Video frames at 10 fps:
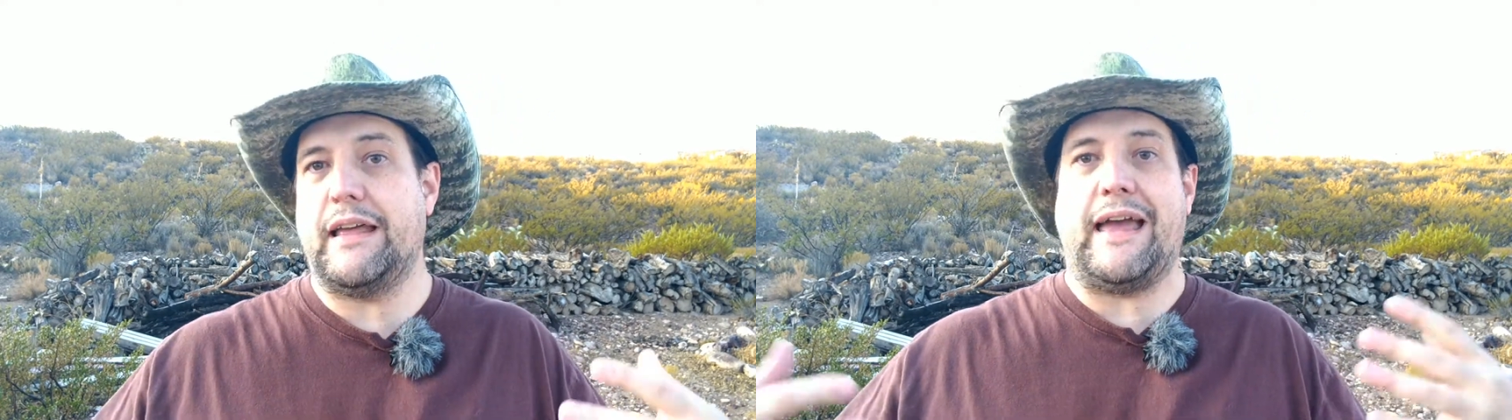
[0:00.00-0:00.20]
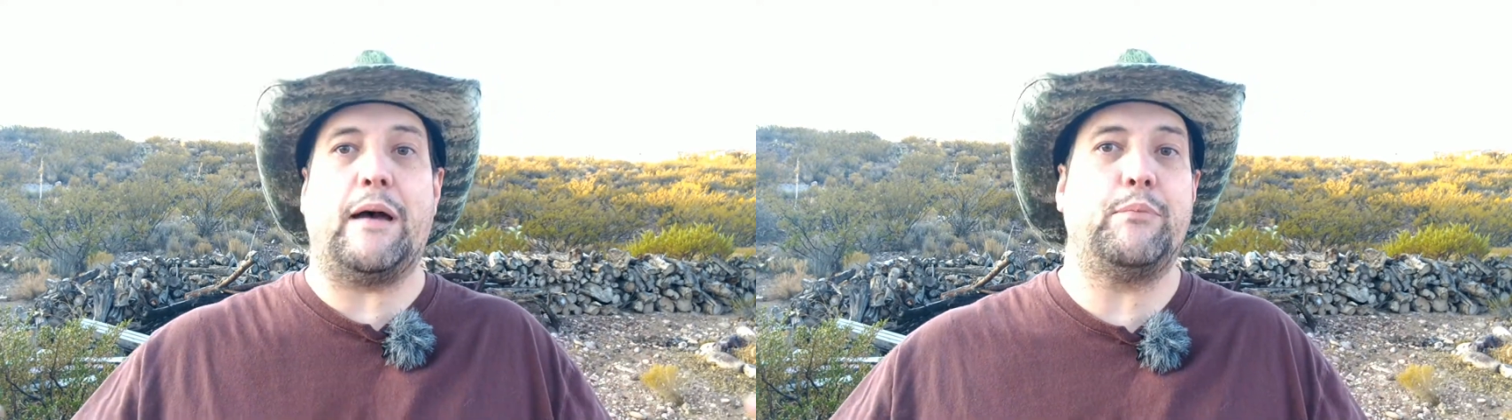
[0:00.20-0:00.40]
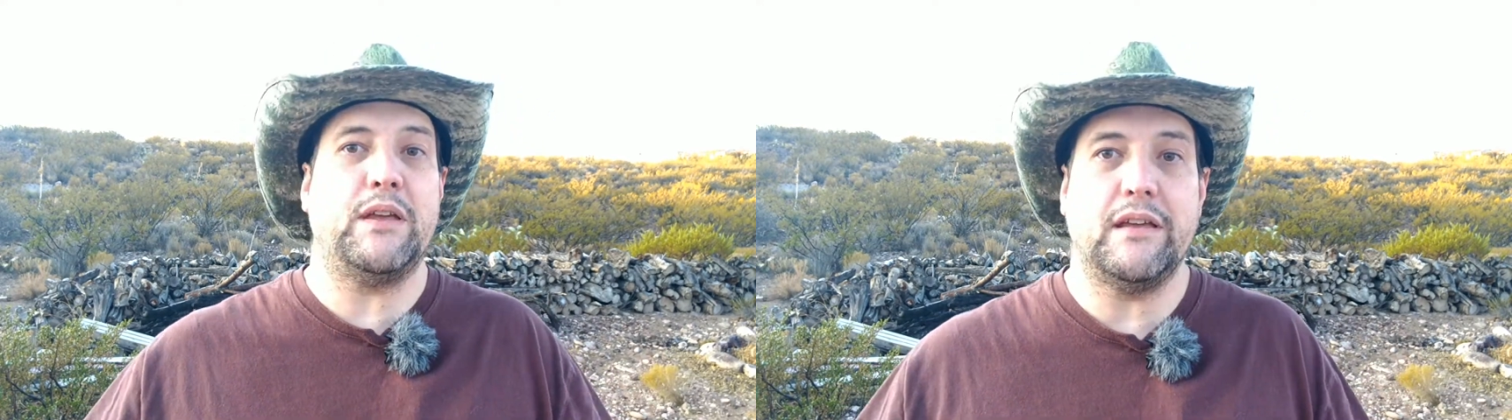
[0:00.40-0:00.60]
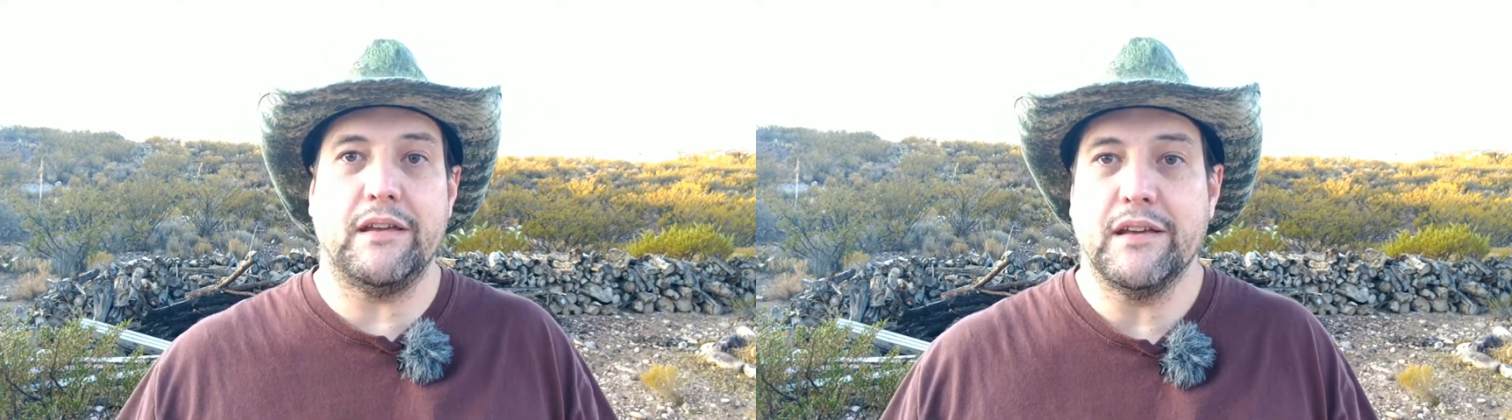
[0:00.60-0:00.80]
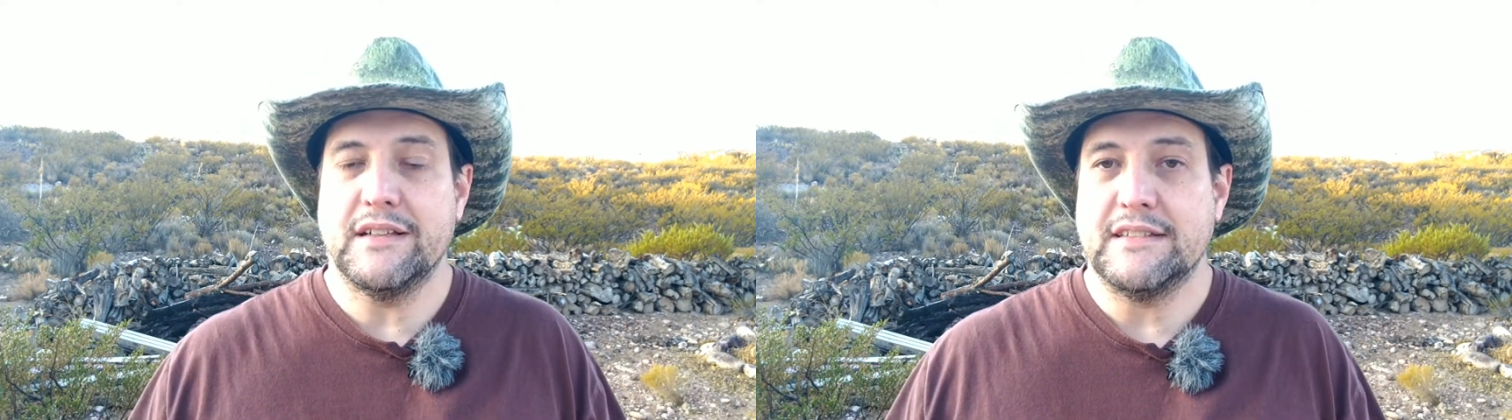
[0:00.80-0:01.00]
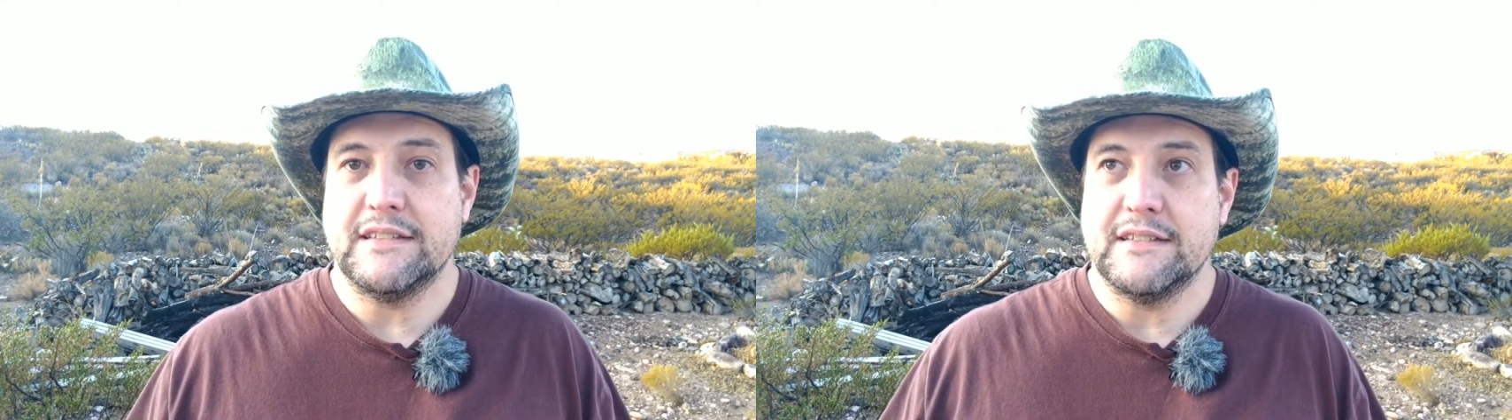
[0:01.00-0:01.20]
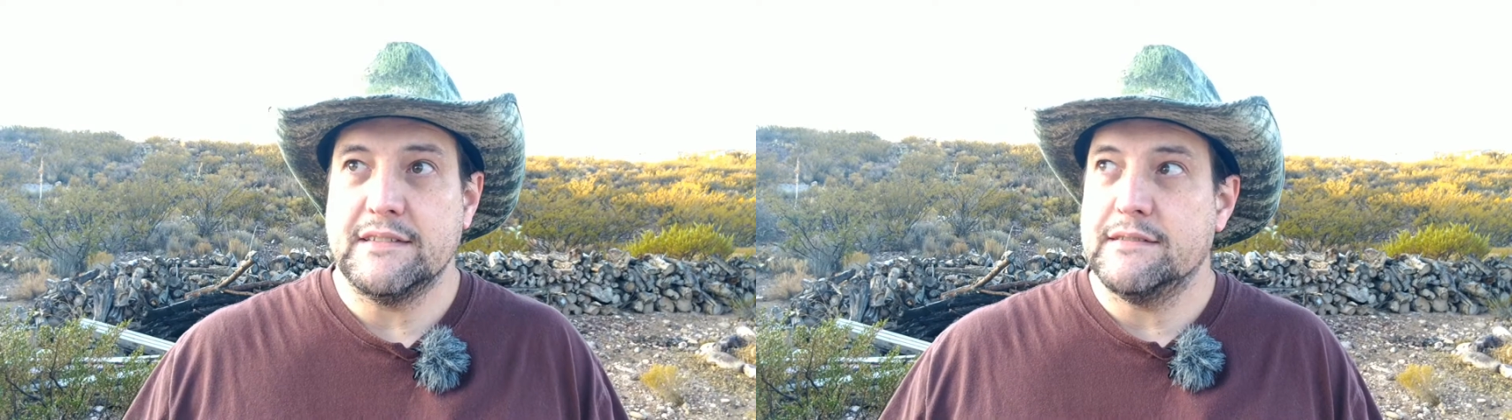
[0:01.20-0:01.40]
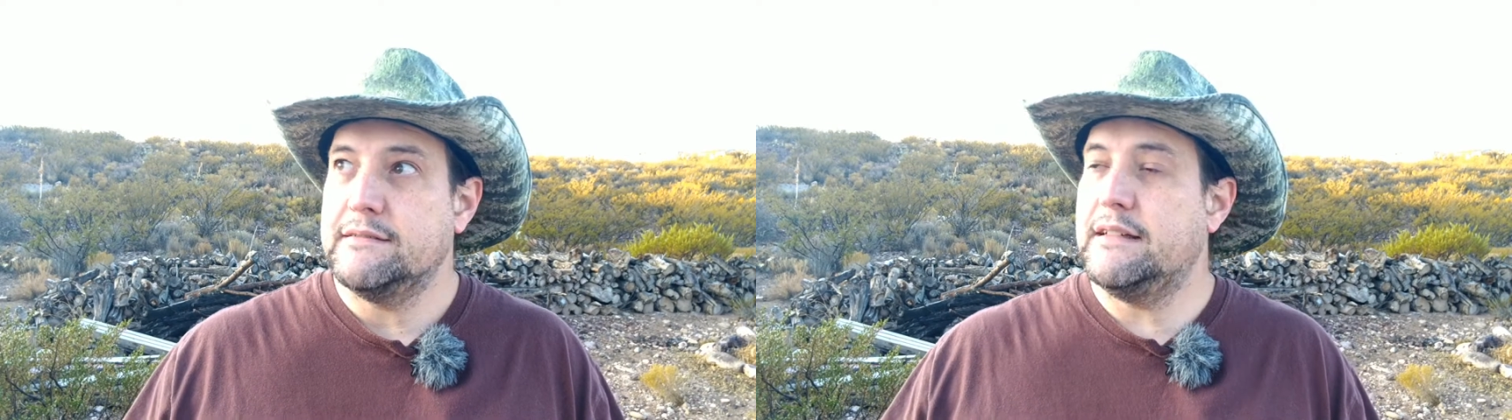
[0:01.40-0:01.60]
happy,
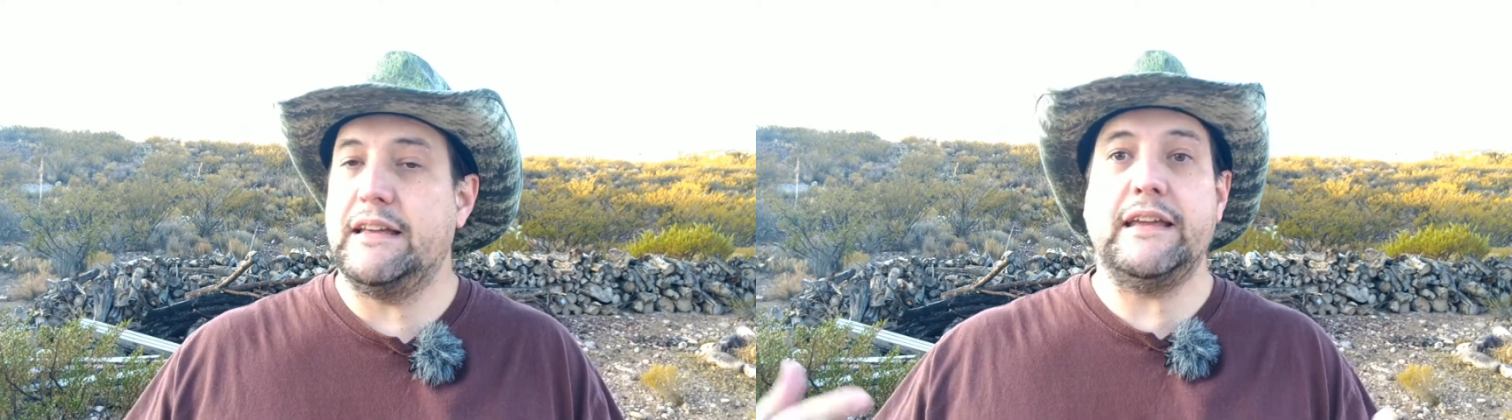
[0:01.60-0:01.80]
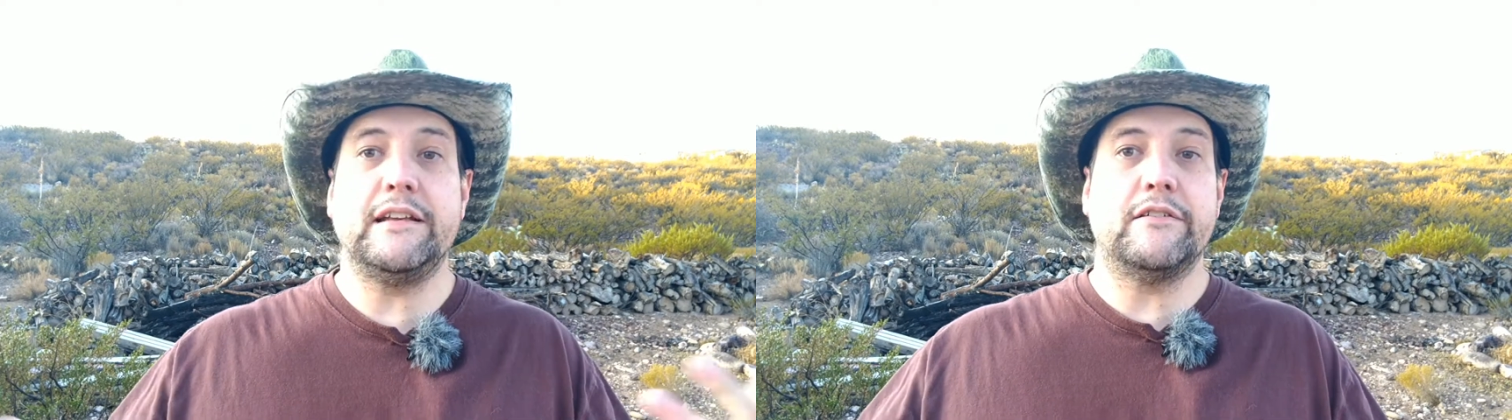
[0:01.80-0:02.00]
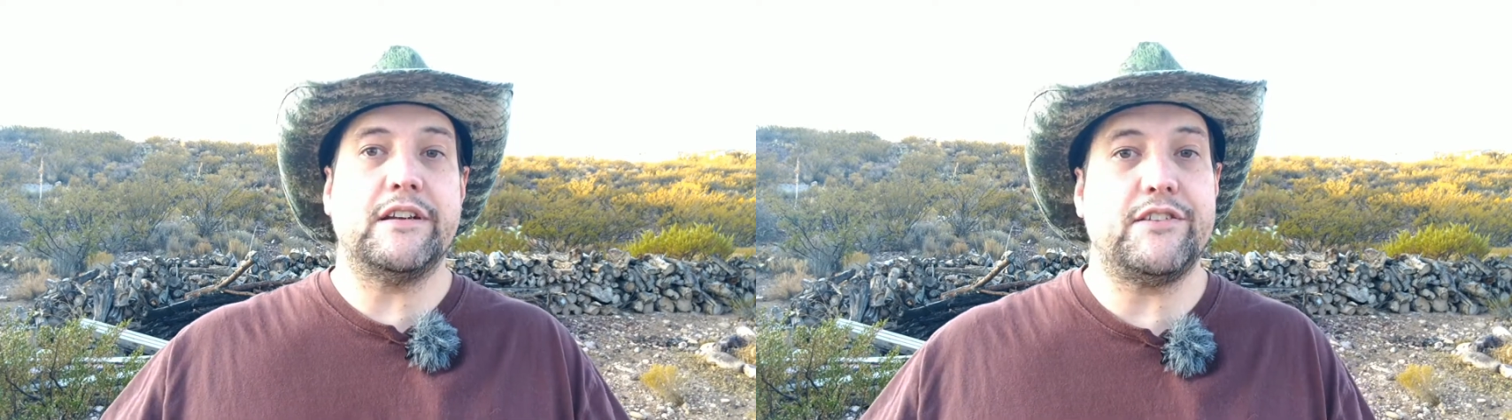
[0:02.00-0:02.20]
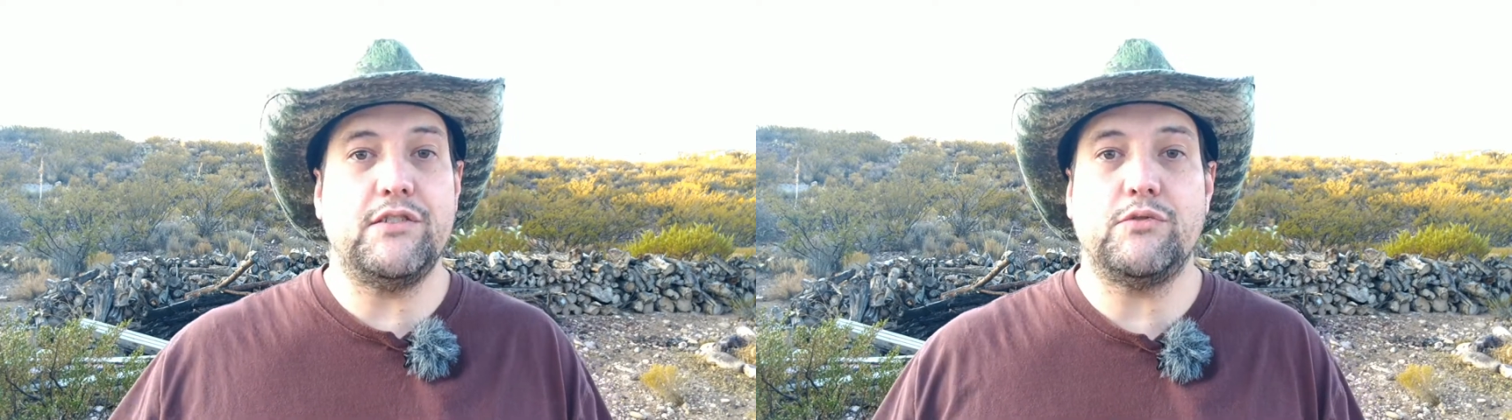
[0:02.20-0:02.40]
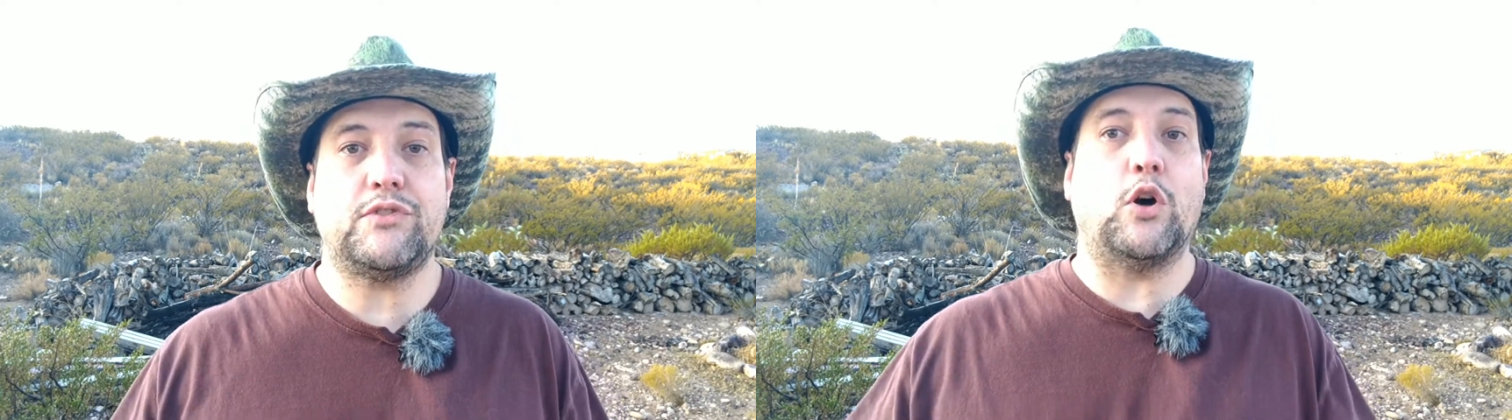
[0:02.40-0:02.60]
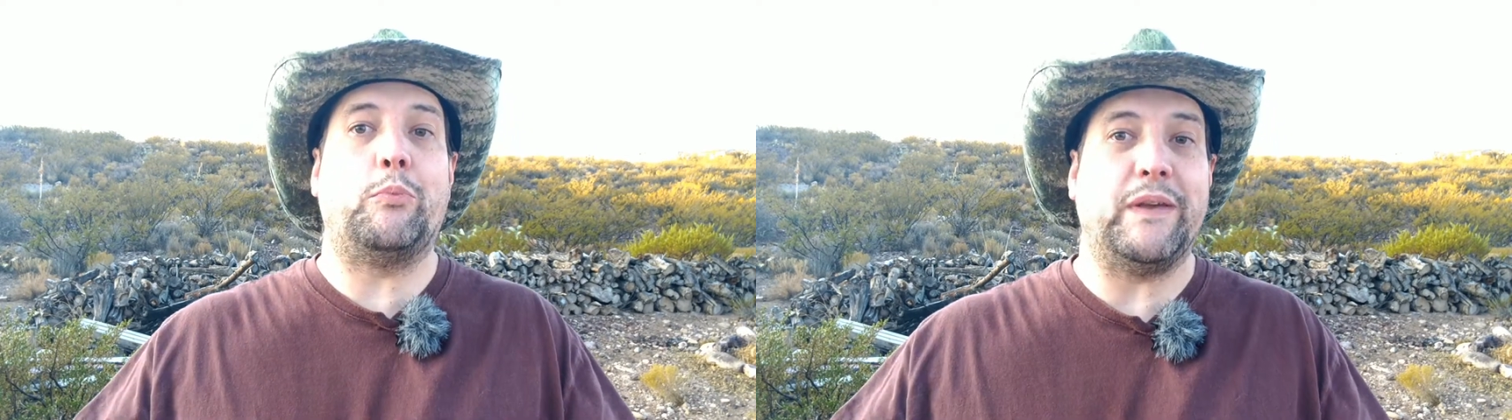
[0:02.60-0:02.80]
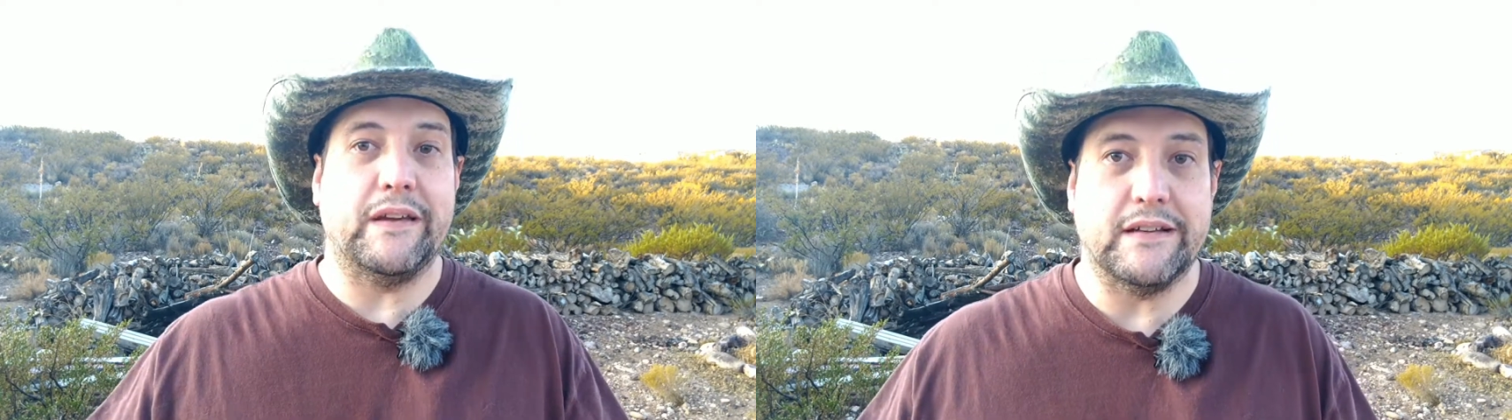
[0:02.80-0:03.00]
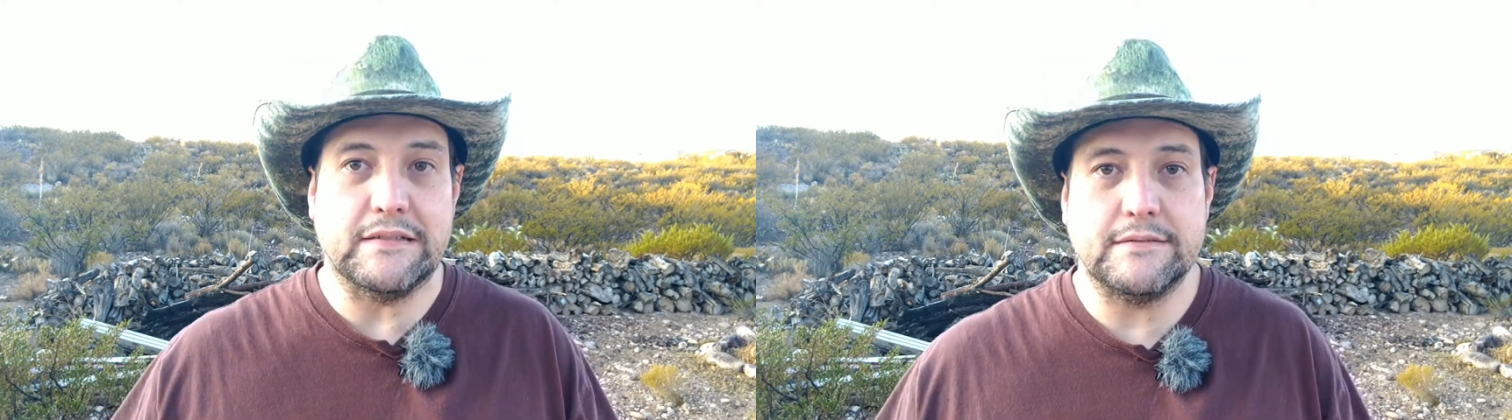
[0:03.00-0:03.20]
ignorant
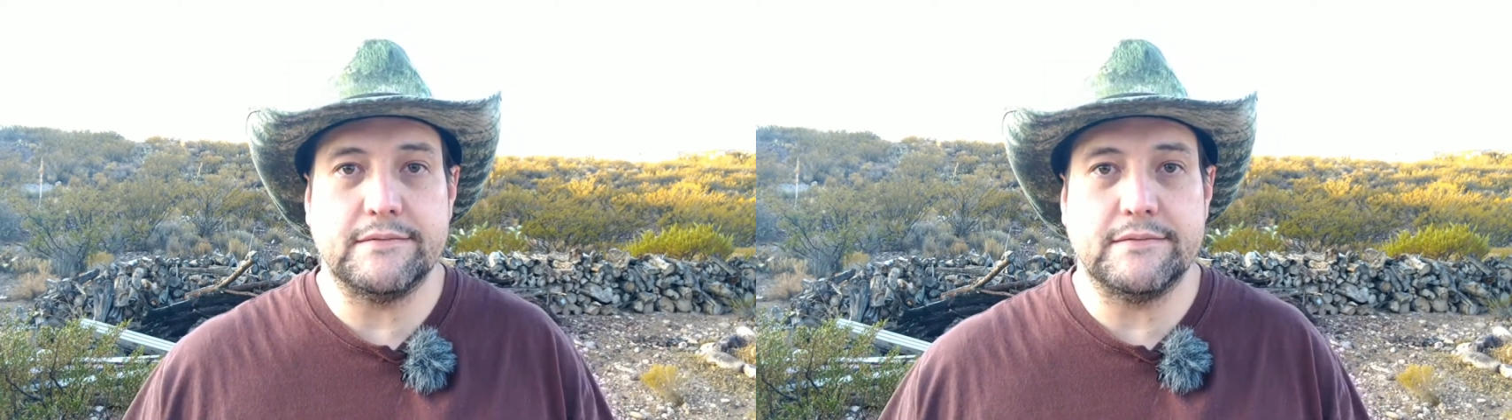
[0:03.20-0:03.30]
utopia.